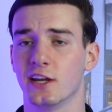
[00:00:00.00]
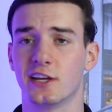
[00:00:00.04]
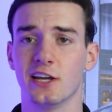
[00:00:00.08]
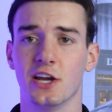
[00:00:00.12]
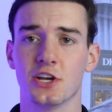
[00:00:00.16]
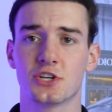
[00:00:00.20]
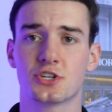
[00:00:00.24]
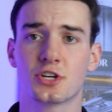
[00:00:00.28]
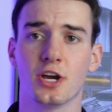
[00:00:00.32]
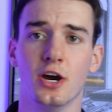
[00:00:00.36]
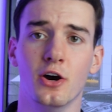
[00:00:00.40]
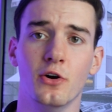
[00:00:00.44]

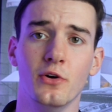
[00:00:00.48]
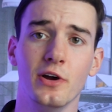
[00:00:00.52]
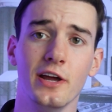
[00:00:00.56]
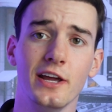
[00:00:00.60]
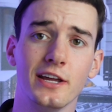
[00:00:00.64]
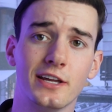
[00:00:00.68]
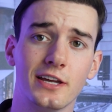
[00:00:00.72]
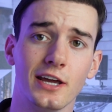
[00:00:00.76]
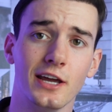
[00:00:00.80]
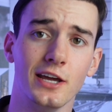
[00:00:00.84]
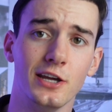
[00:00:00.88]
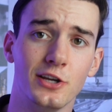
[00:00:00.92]
Cash cow,
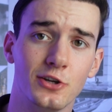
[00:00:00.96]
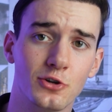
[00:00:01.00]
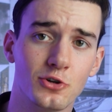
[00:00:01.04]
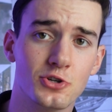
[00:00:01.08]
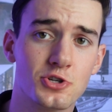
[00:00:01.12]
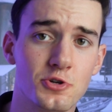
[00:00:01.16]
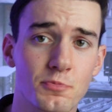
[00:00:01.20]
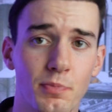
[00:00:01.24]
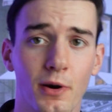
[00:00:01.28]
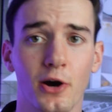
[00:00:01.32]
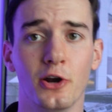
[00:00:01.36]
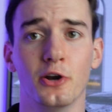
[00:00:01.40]
aka
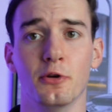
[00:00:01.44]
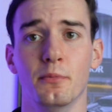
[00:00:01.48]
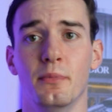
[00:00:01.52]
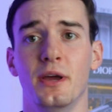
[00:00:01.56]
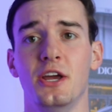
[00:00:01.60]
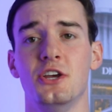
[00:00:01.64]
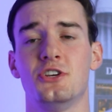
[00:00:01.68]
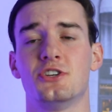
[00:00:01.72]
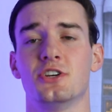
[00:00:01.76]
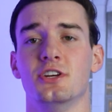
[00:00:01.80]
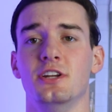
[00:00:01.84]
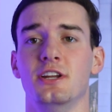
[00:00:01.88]
YouTube
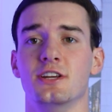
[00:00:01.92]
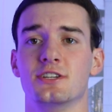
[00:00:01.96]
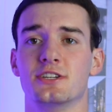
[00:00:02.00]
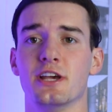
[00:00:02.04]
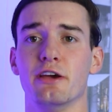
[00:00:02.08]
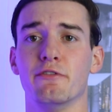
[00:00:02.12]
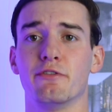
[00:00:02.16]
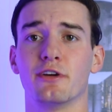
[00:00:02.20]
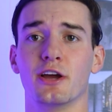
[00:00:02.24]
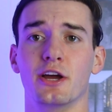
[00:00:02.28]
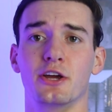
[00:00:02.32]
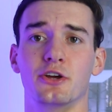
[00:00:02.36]
automation, is
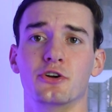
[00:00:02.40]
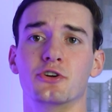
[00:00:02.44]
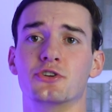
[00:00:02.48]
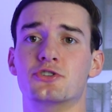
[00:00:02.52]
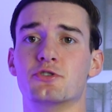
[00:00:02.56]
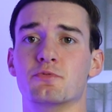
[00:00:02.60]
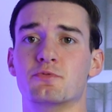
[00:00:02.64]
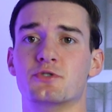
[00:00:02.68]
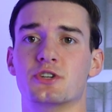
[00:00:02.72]
having a YouTube